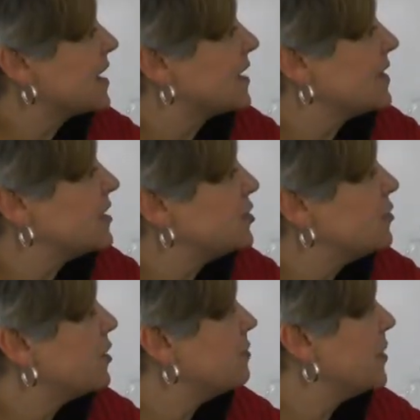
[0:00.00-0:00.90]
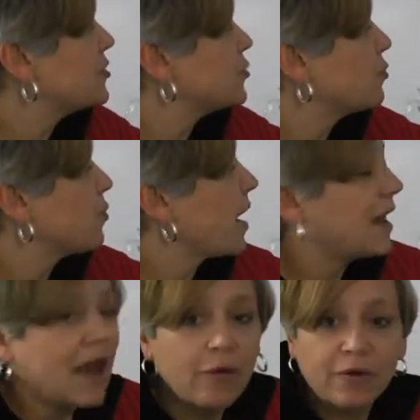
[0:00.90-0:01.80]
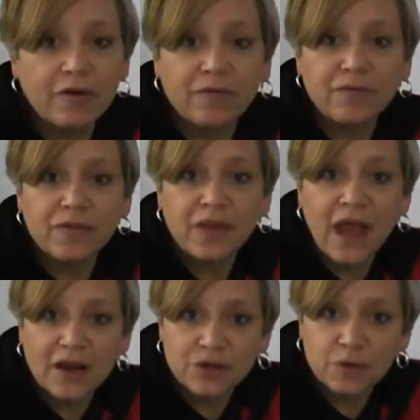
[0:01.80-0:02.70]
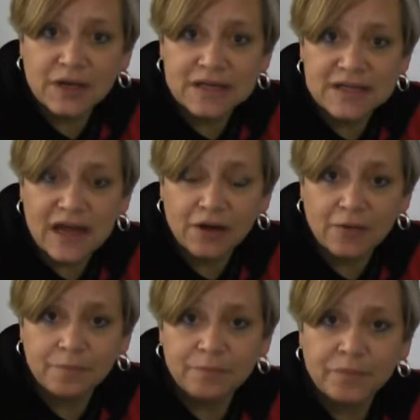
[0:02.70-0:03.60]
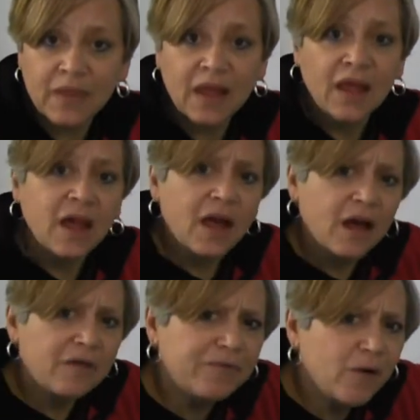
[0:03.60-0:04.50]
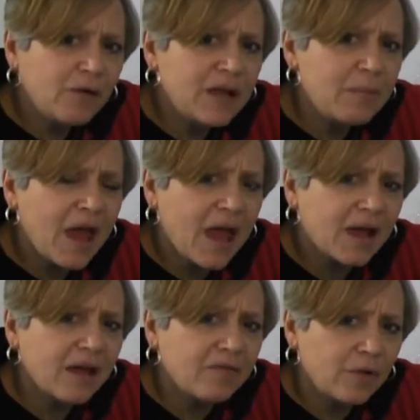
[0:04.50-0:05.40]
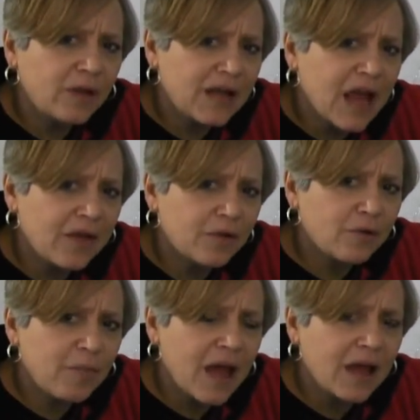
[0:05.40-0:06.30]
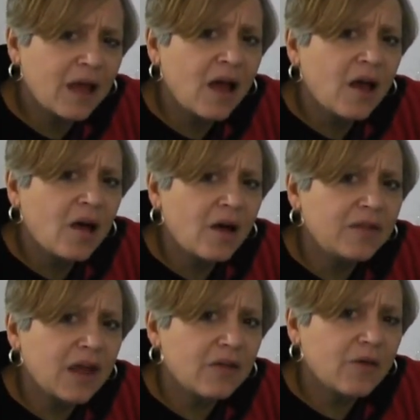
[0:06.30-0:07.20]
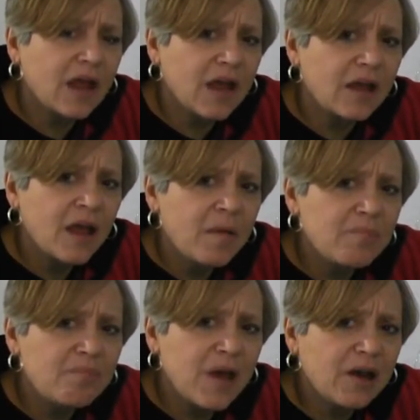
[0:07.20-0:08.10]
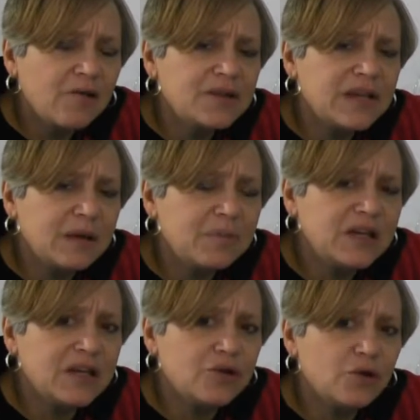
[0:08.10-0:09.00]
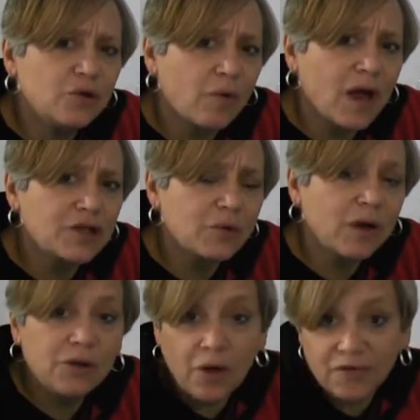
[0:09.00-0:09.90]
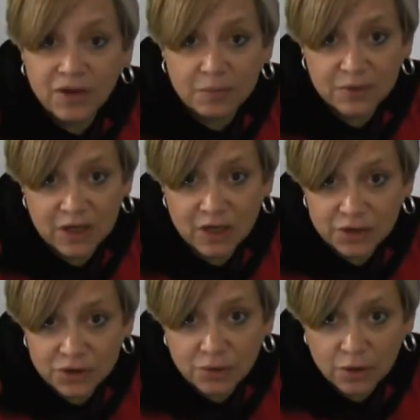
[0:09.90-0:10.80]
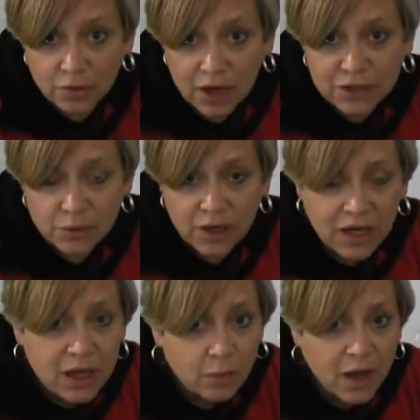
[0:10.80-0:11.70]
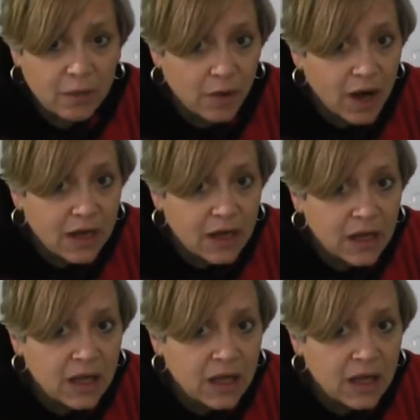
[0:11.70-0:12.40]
like this, you can measure right out of the actual container. A Foley bag, a Foley catheter bag, on the other hand, better to empty it into a graduate. You have to empty it into a graduate anyway, right?